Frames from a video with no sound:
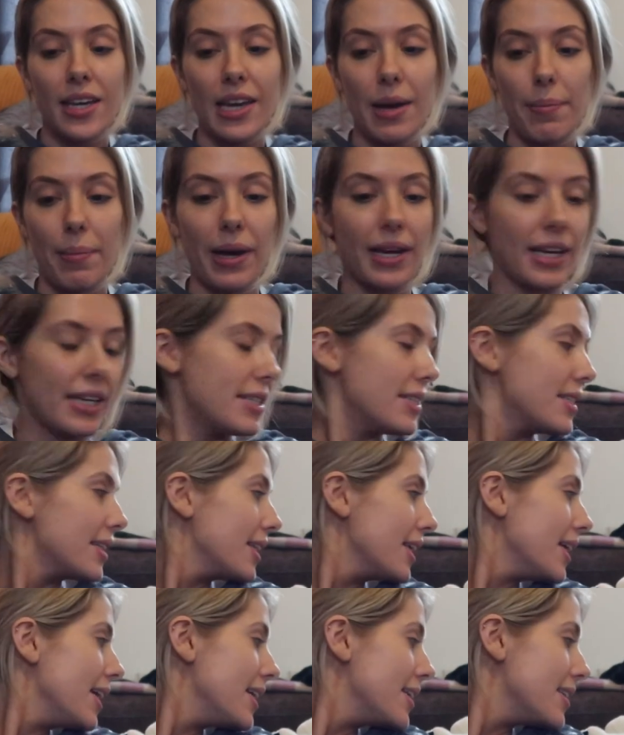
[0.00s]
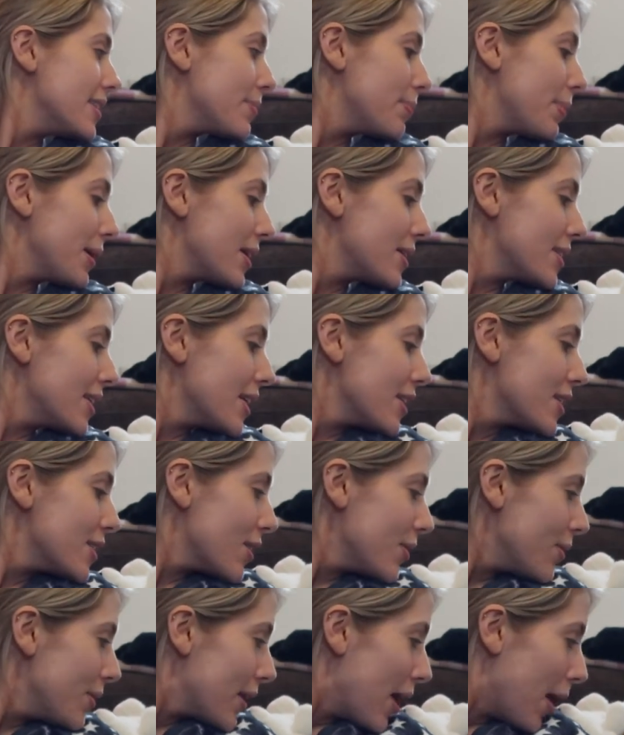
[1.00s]
get back into these because they're
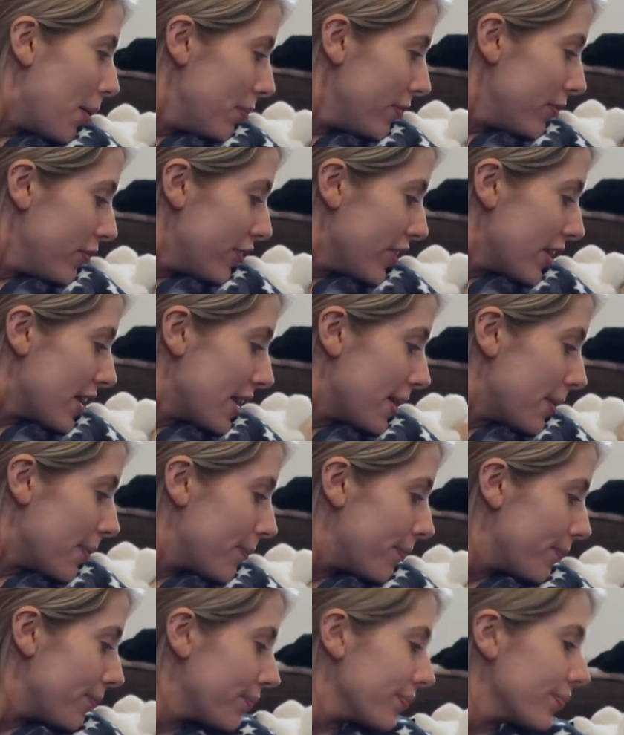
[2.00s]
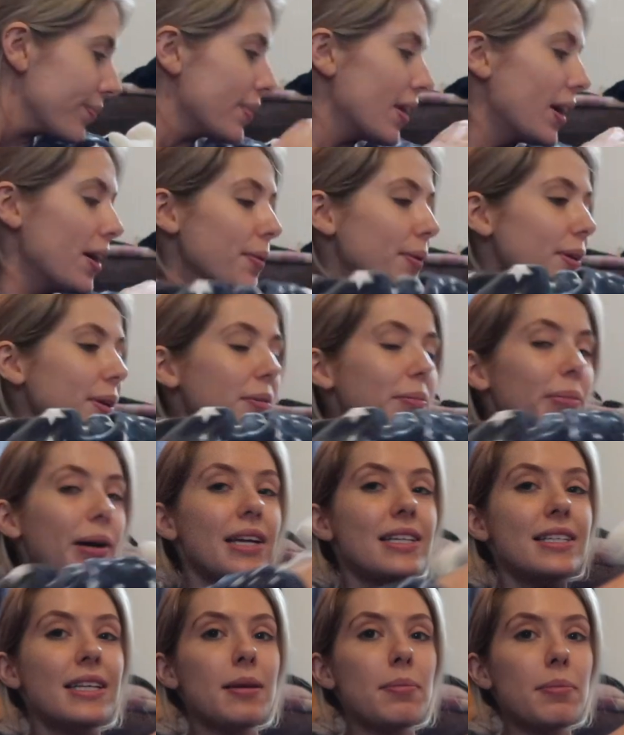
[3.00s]
so comfy. No, we're not
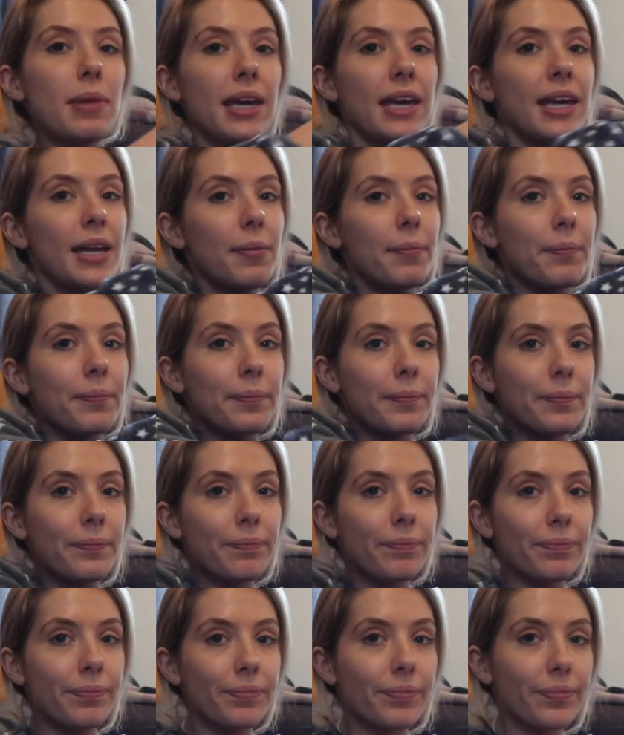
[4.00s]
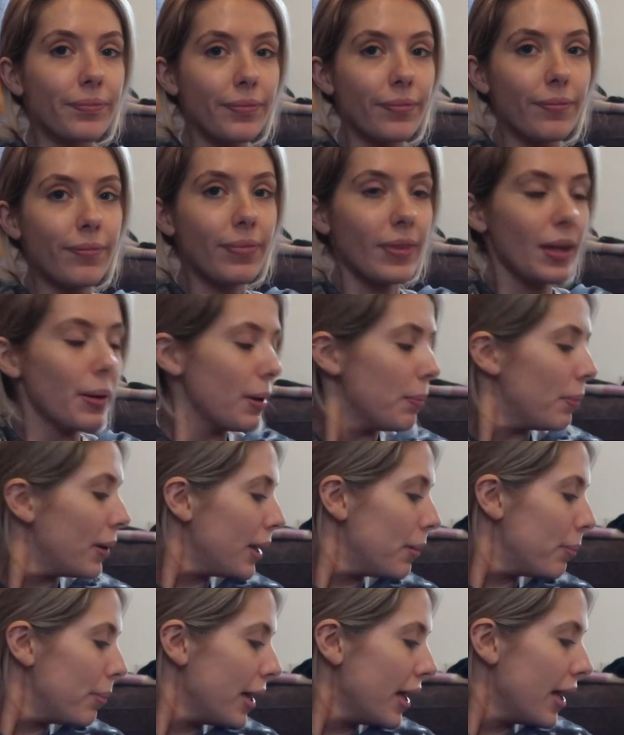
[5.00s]
biting me. Hey,
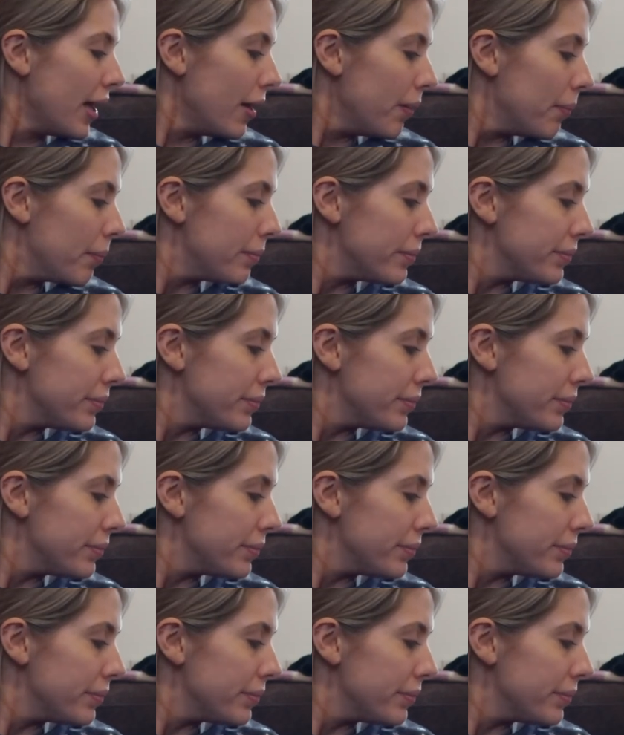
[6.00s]
bite bear.